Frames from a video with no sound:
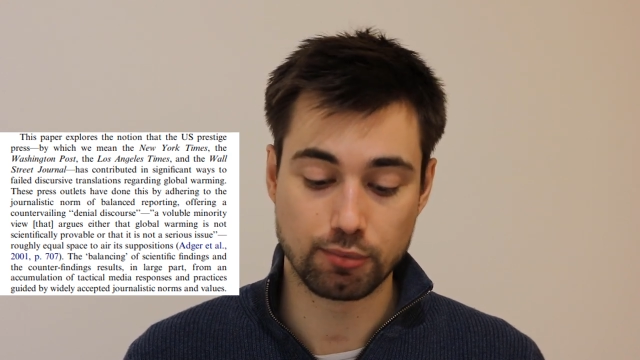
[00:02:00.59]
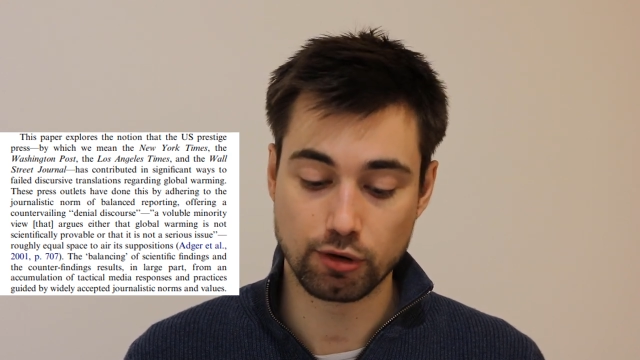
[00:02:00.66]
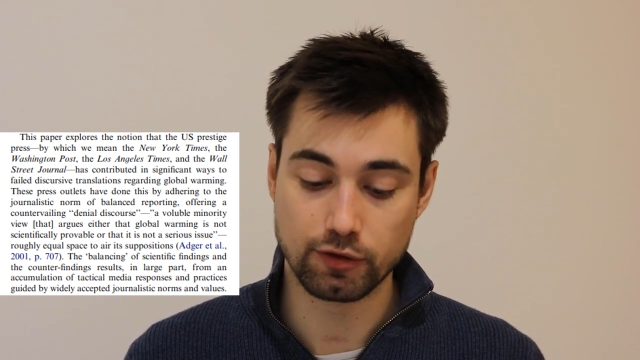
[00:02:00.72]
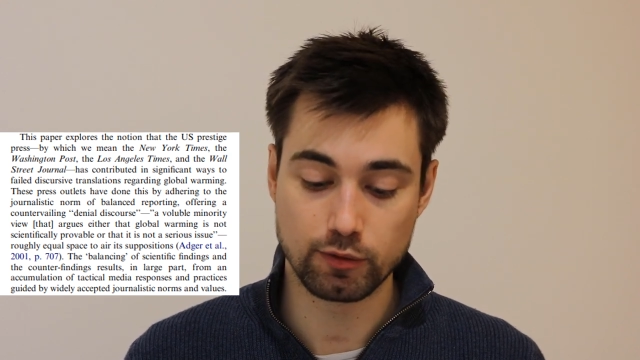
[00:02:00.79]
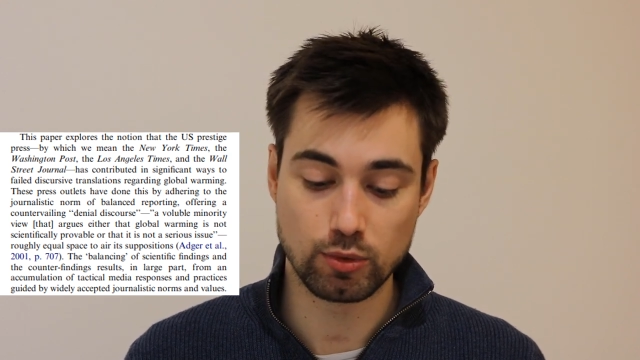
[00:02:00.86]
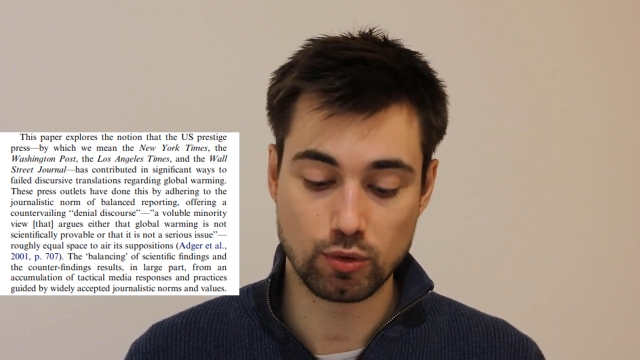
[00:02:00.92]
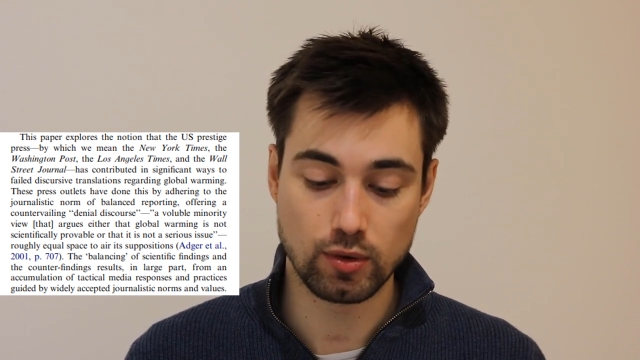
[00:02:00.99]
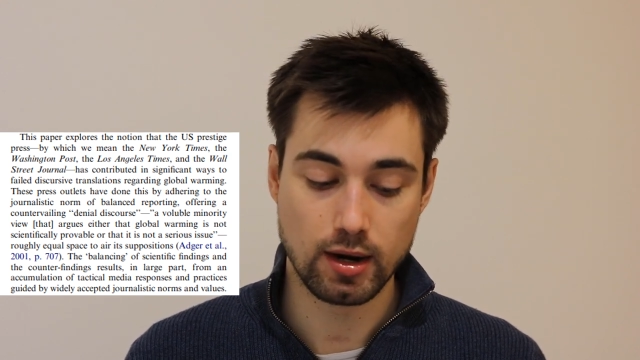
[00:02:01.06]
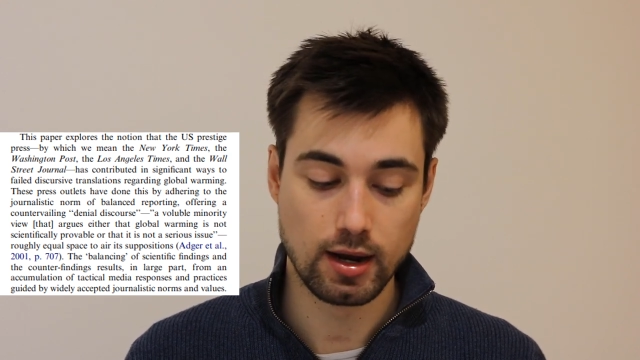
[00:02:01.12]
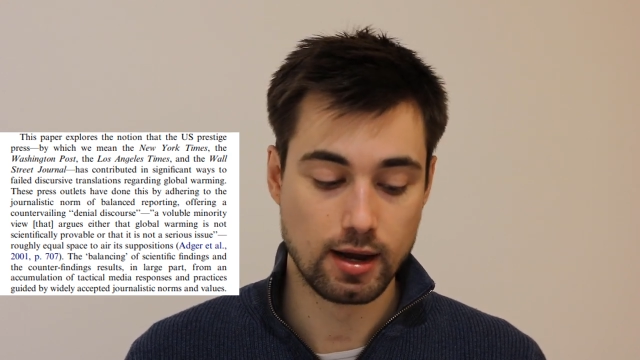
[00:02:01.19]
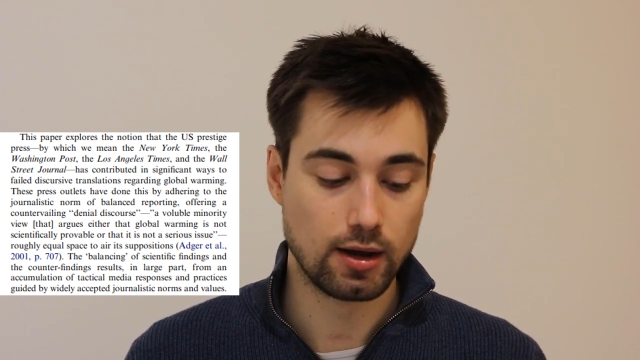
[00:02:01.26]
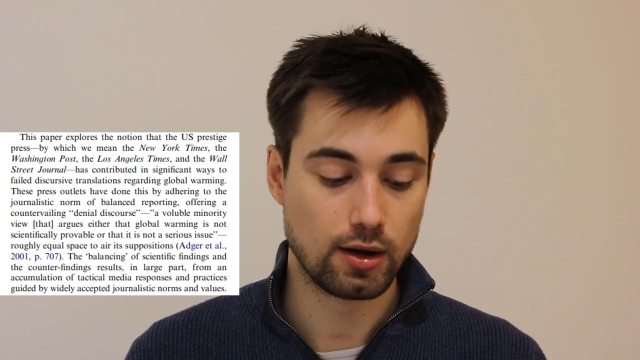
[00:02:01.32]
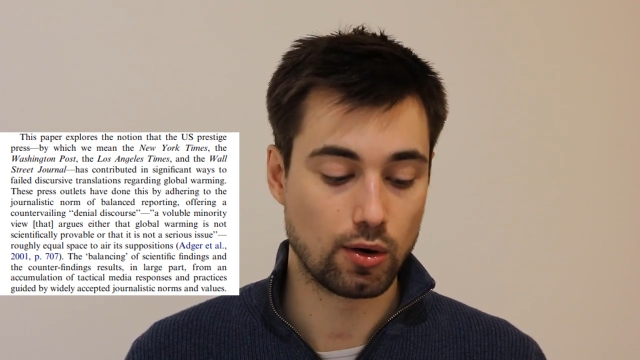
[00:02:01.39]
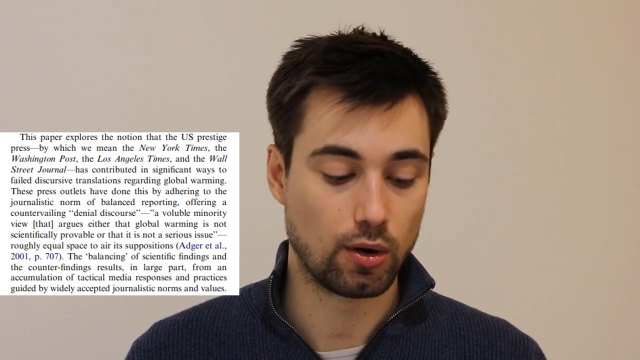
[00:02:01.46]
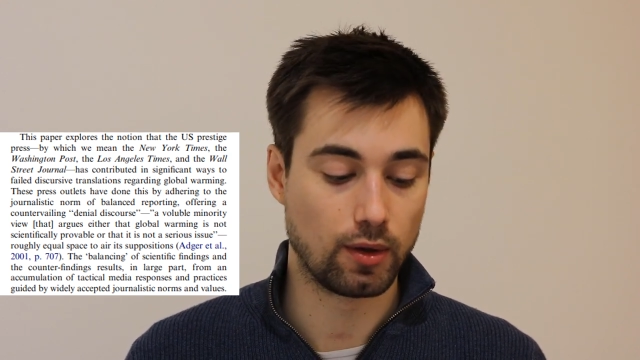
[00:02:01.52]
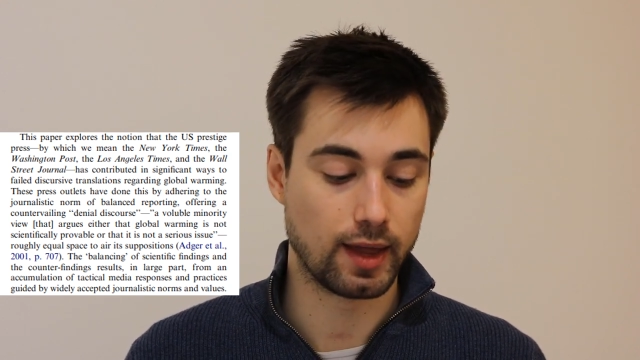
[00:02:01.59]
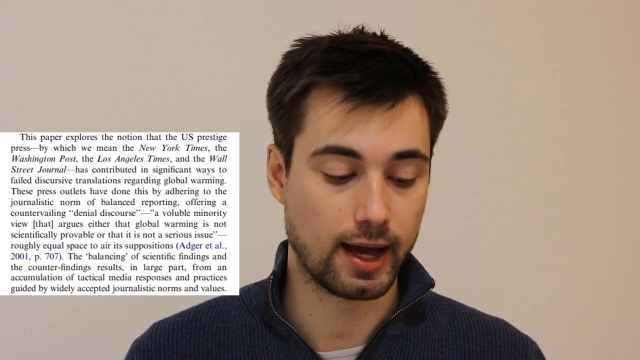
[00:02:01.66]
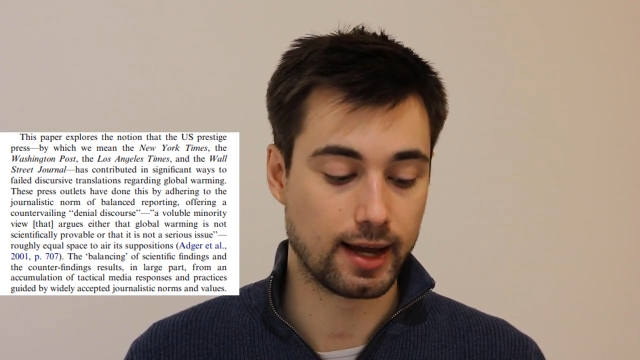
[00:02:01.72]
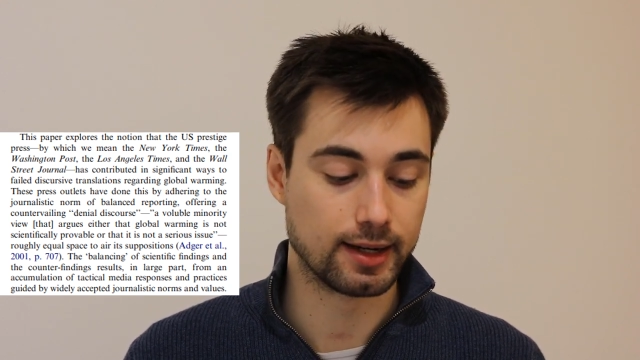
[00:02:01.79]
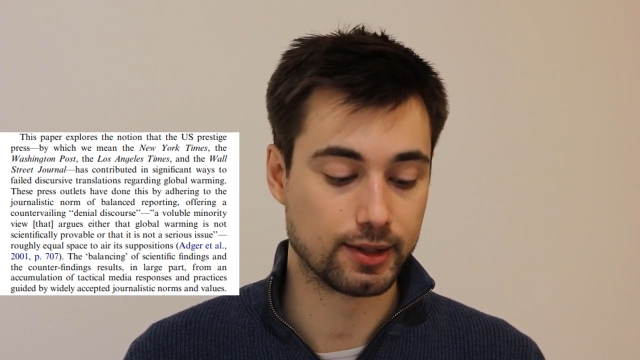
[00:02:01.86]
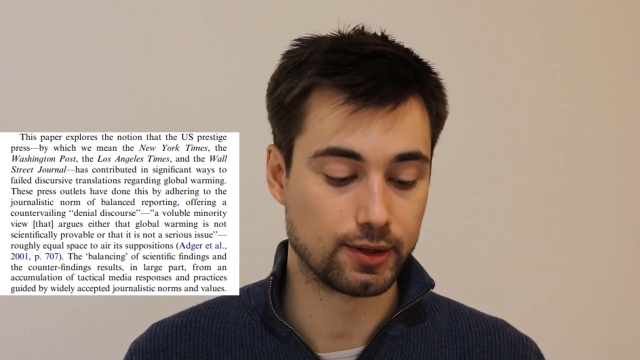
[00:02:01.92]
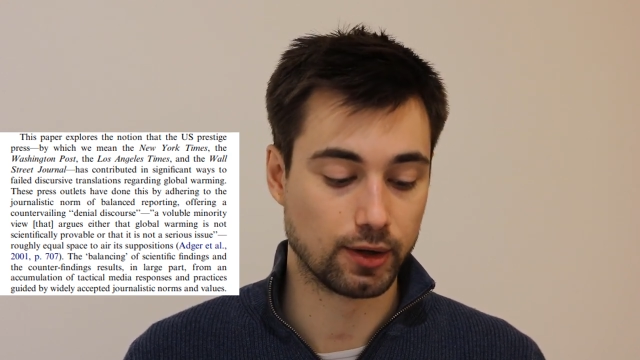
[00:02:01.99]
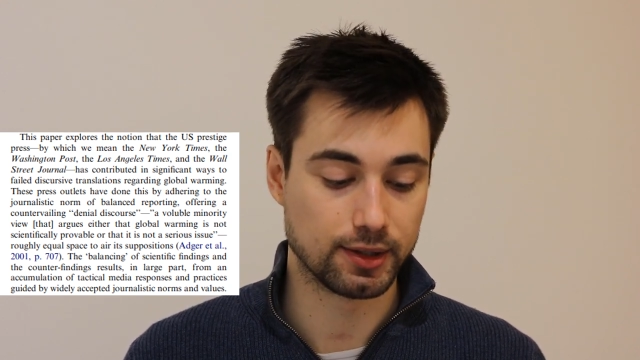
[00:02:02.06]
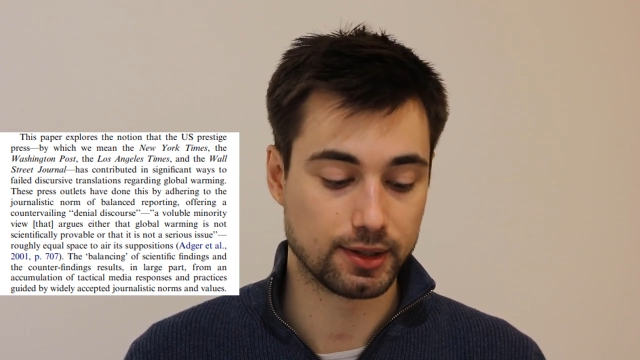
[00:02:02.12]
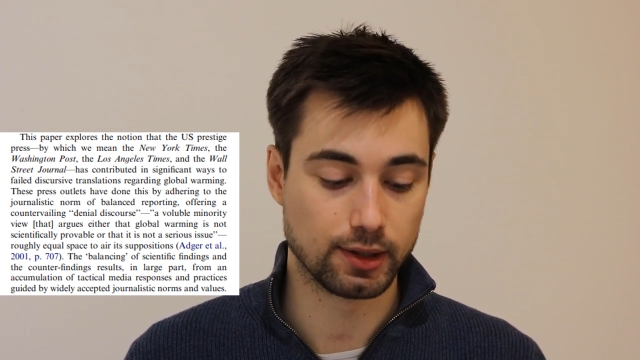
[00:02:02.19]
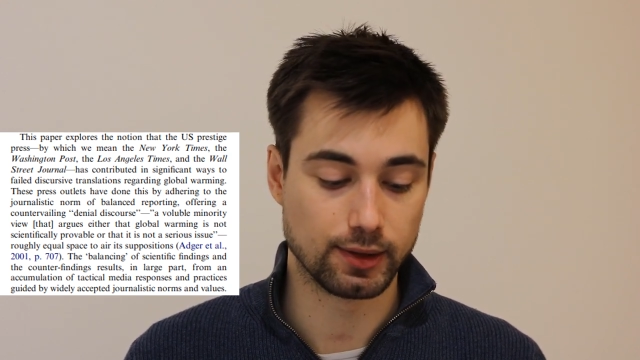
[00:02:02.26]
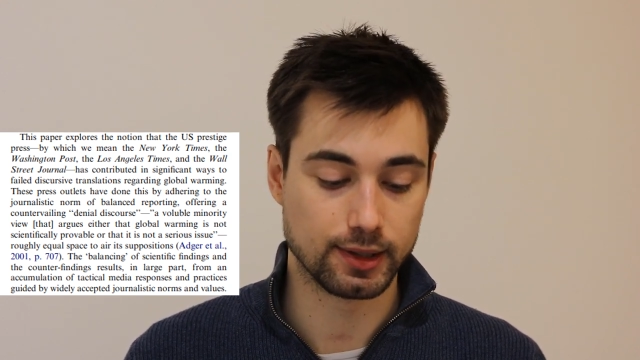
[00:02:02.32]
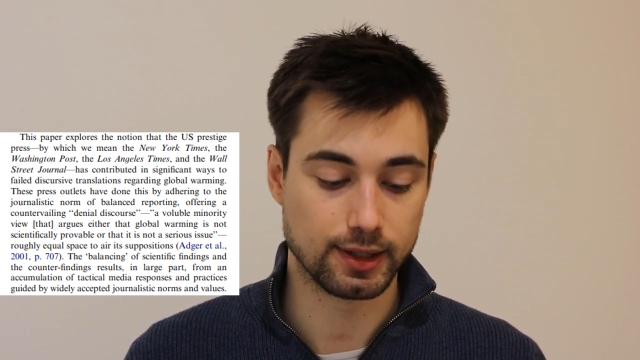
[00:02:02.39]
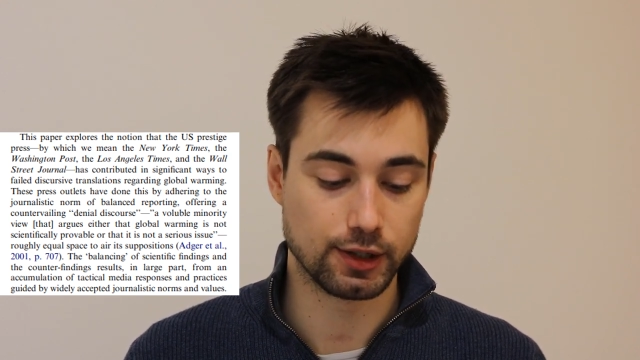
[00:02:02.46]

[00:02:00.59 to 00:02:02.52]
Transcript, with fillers: provable or that it is not a serious